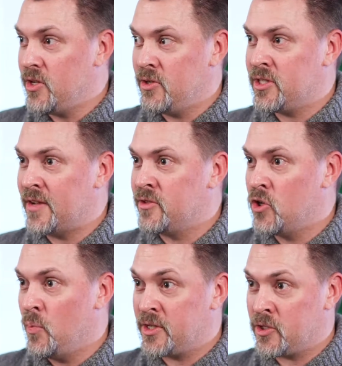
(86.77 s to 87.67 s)
You just have
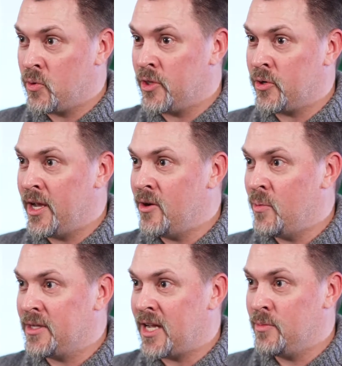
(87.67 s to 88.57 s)
so much that's going through your head at
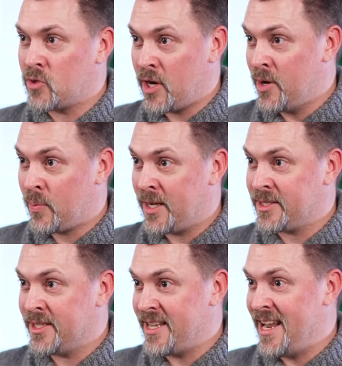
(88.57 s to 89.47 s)
one time. Trying to
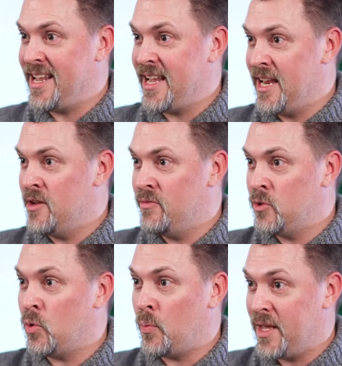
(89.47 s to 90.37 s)
process any
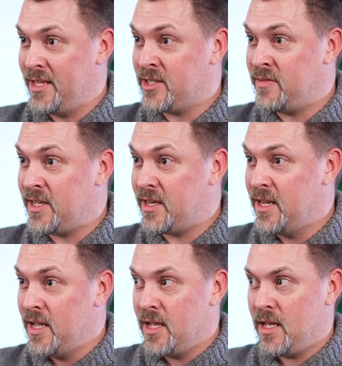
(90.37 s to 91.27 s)
individual piece of it
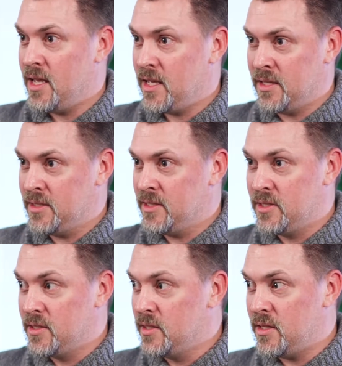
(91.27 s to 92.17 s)

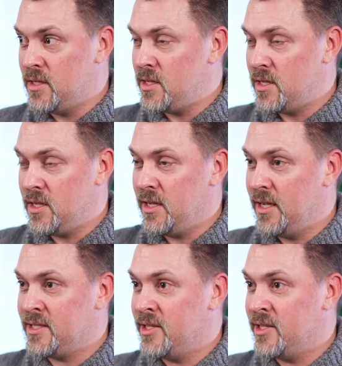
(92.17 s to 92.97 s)
it's